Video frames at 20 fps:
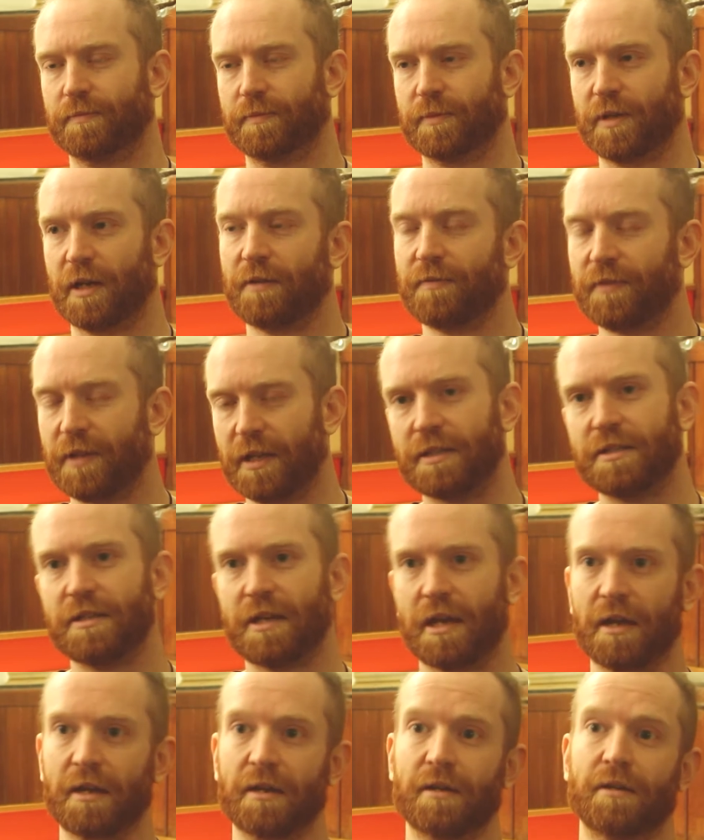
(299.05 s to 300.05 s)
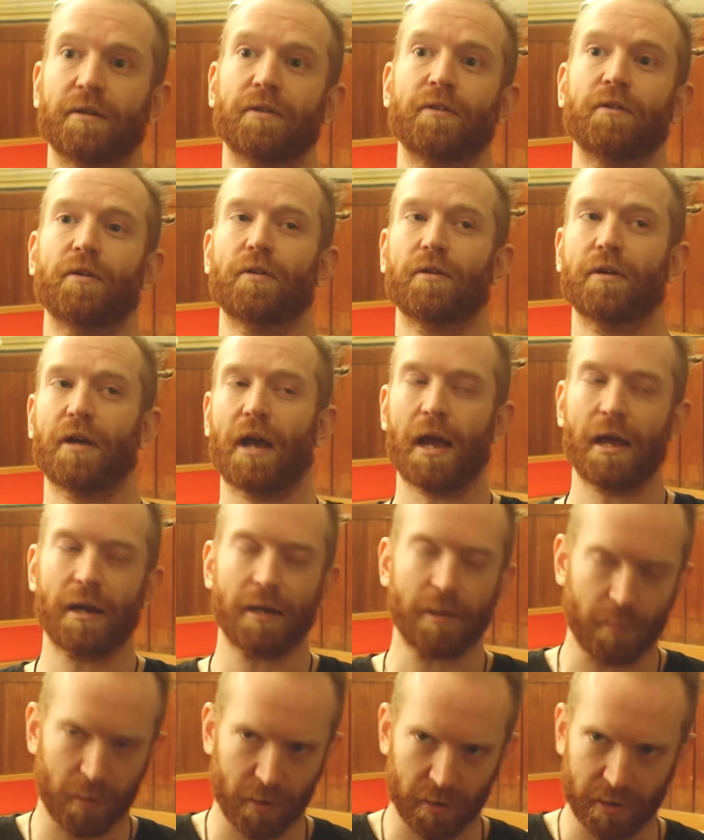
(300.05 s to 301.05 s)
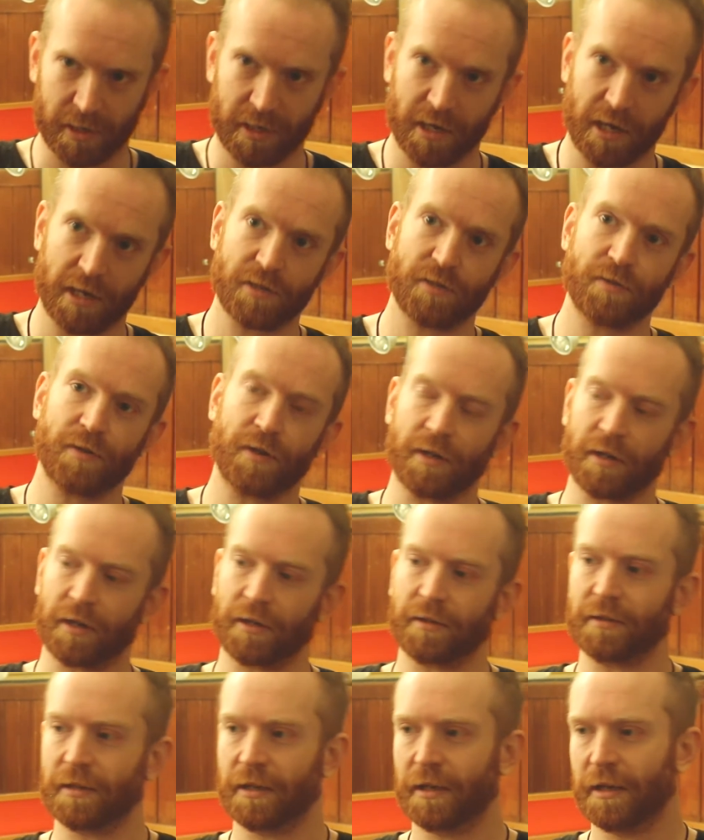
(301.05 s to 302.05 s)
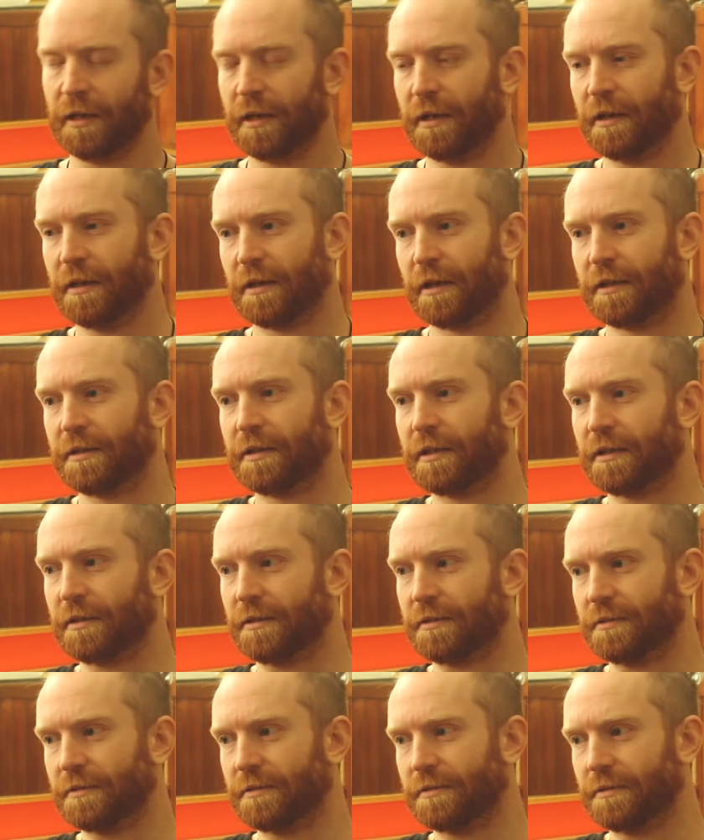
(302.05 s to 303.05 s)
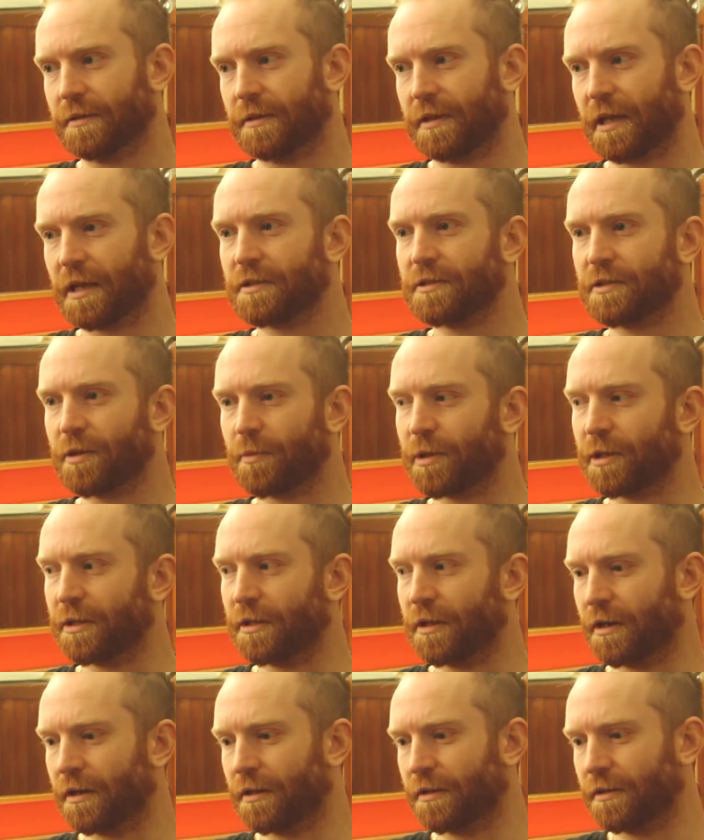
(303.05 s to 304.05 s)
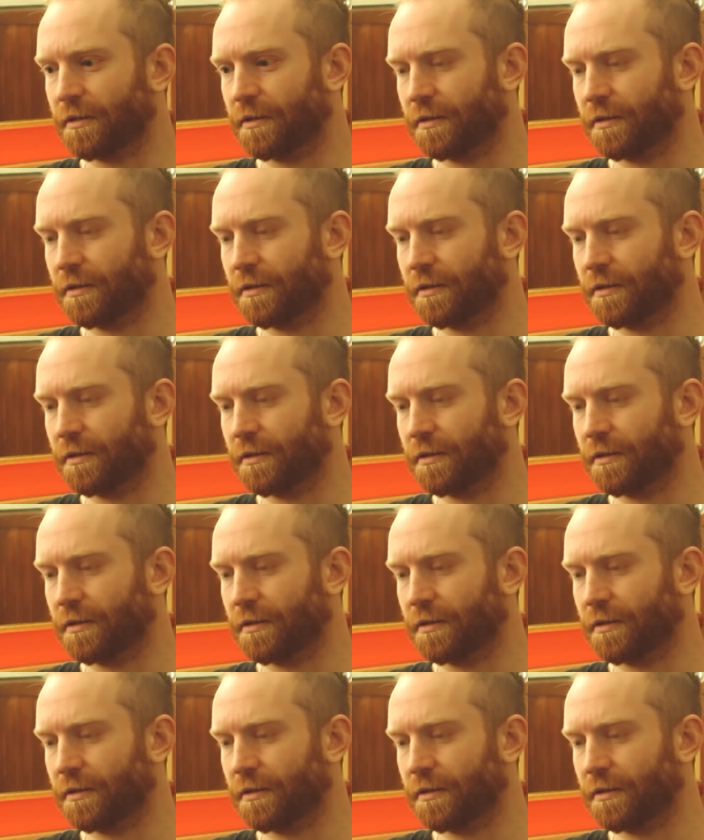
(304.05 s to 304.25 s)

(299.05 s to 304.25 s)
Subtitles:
kind of this year and not at any point in history. And I think that's something that